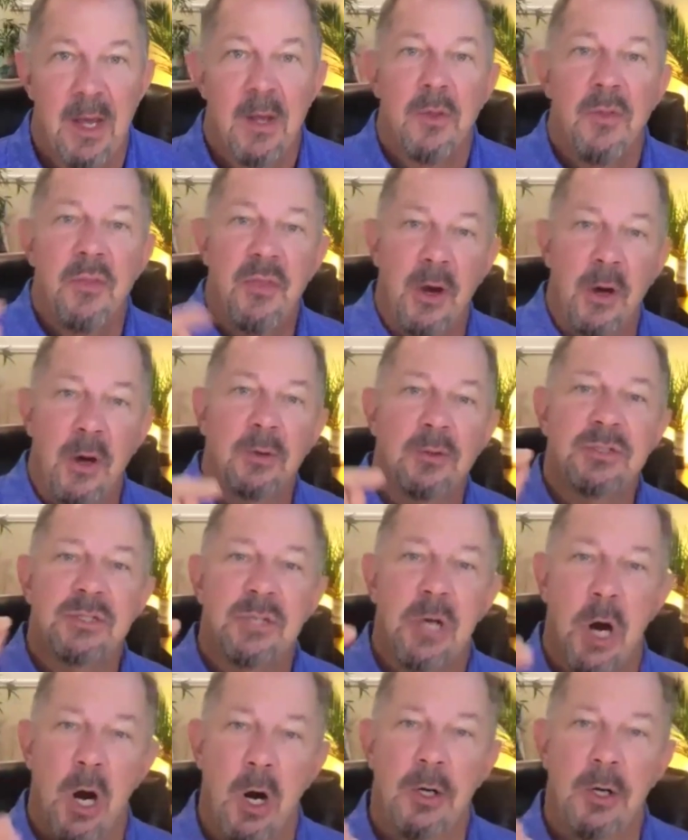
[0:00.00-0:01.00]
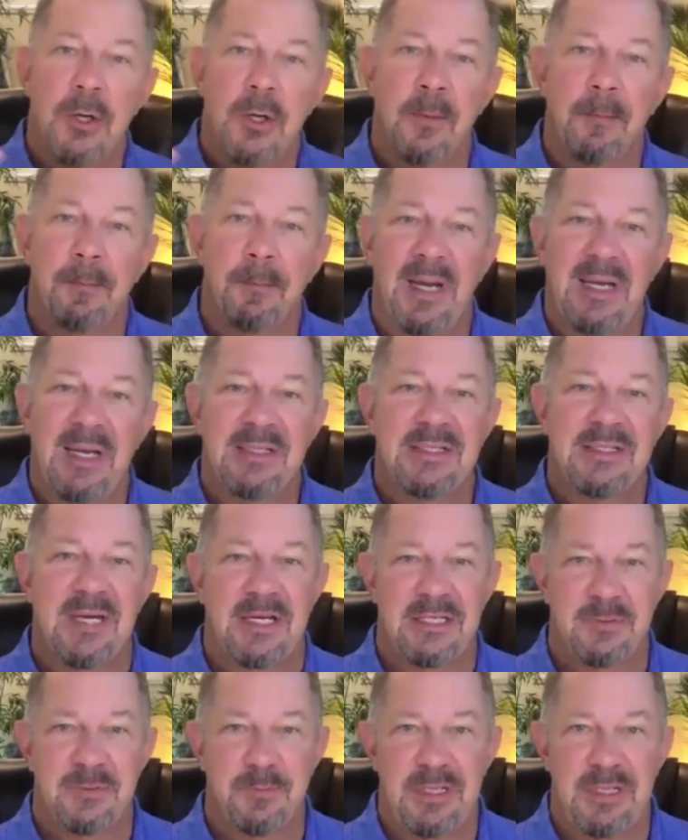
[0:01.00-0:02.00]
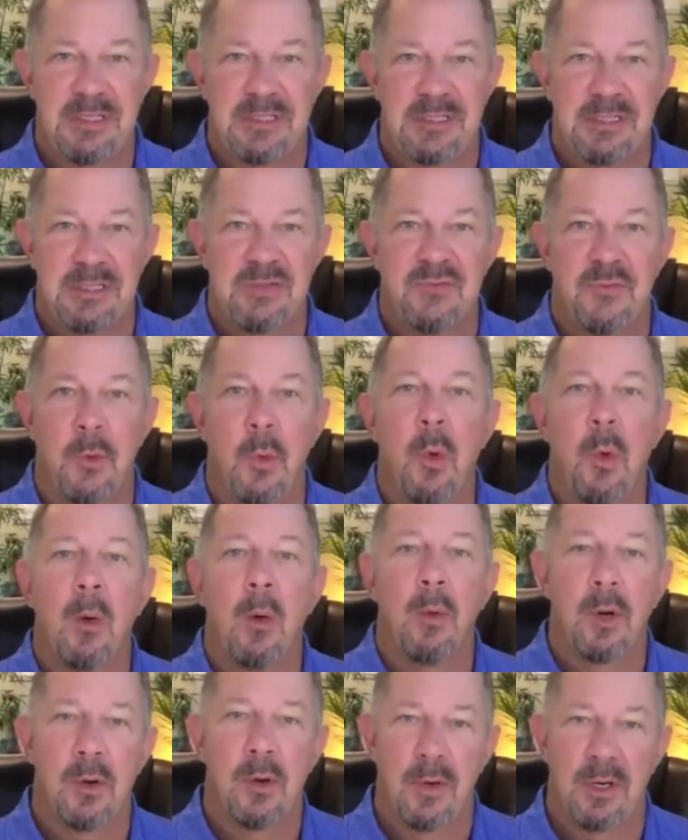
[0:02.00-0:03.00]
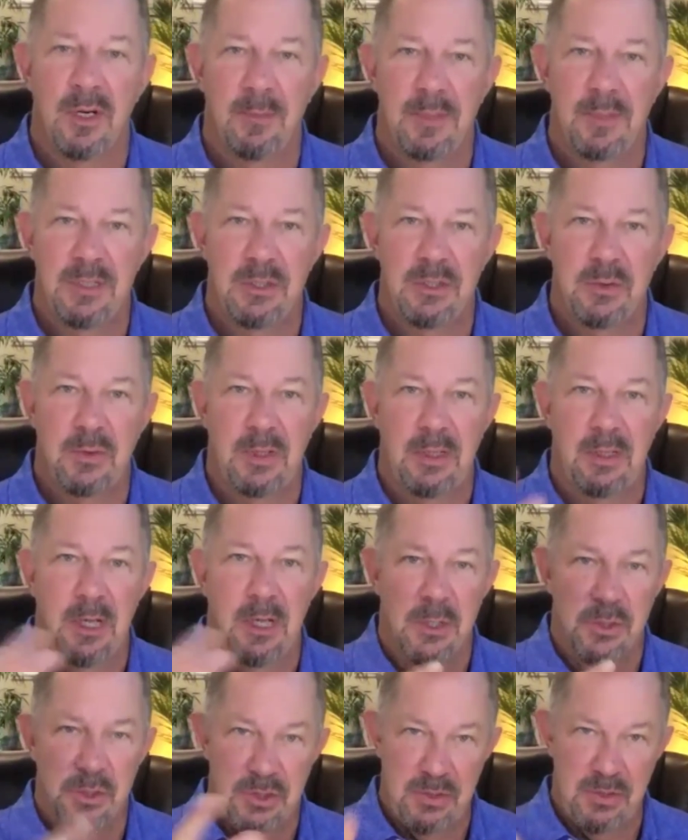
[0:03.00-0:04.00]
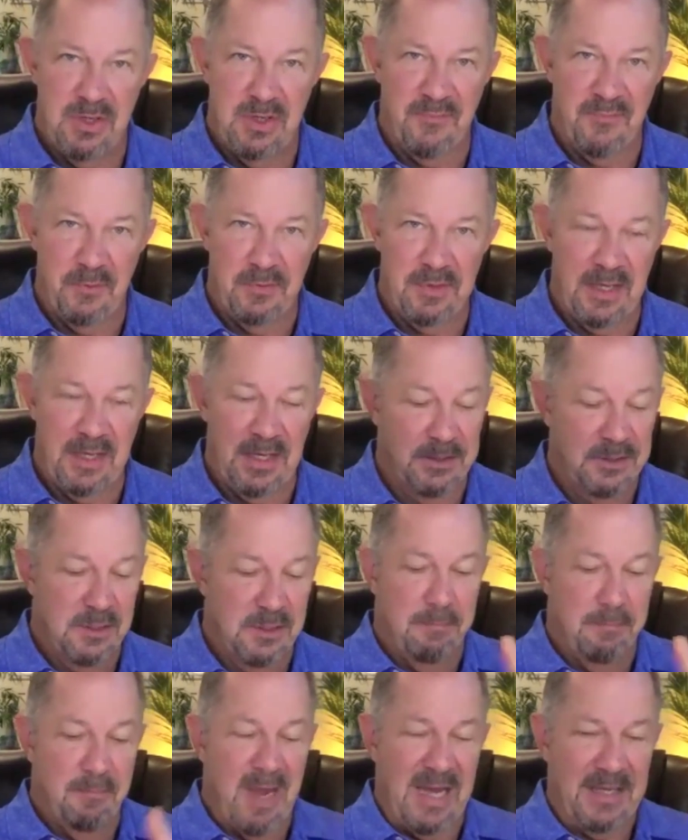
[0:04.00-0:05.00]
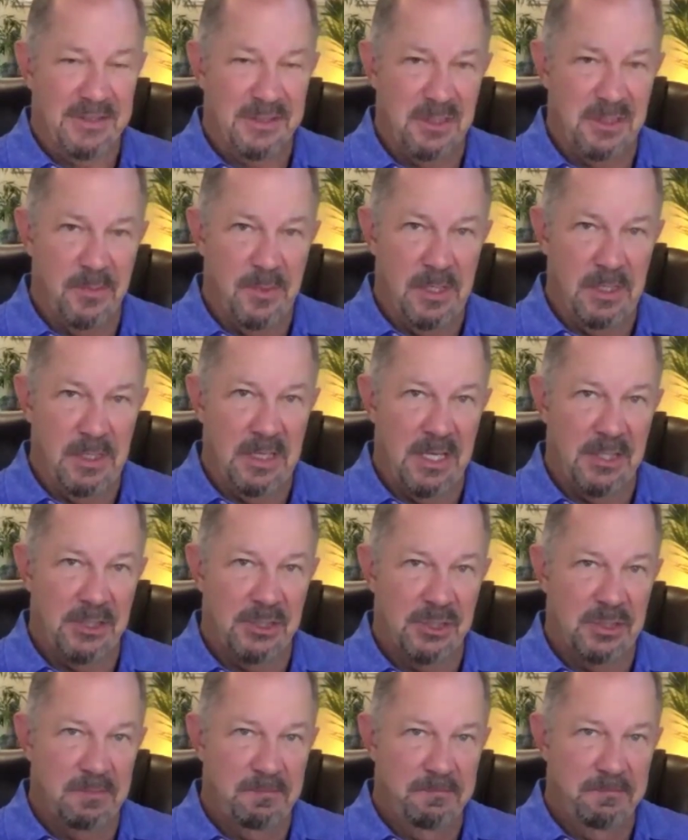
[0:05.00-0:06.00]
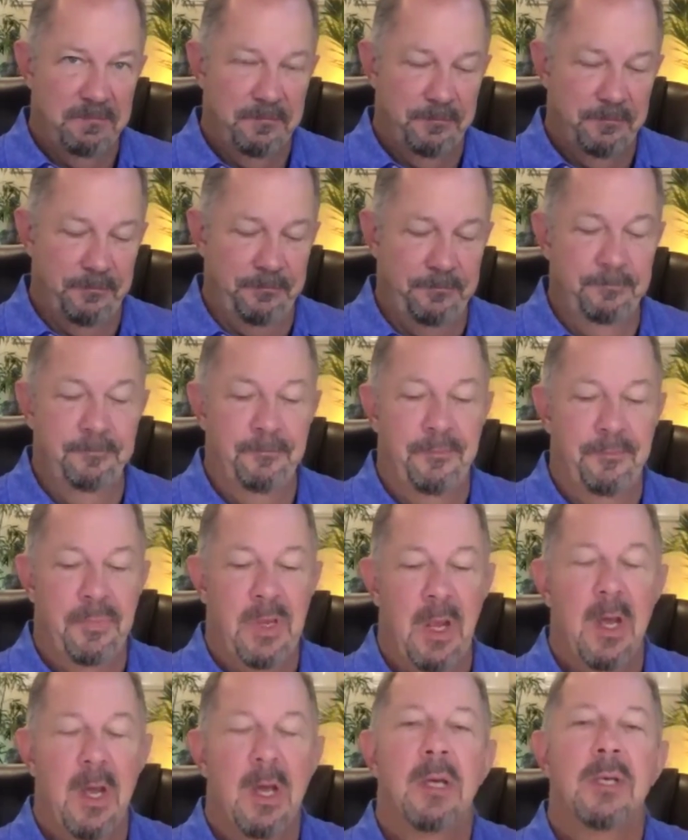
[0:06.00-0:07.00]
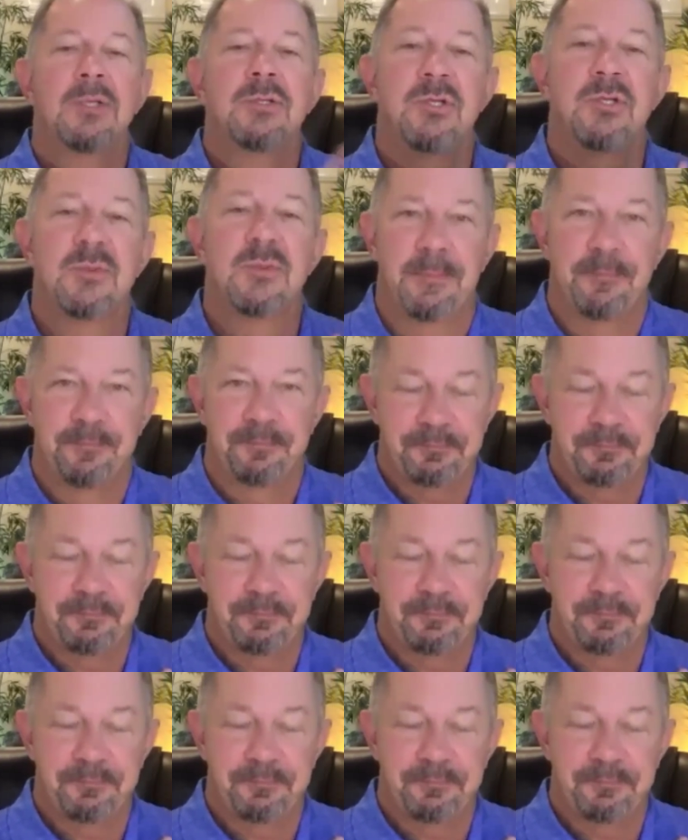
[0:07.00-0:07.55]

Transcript: Those are your bite-sized pieces for what we're going to be doing. 2 different things: mass communication, excuse me,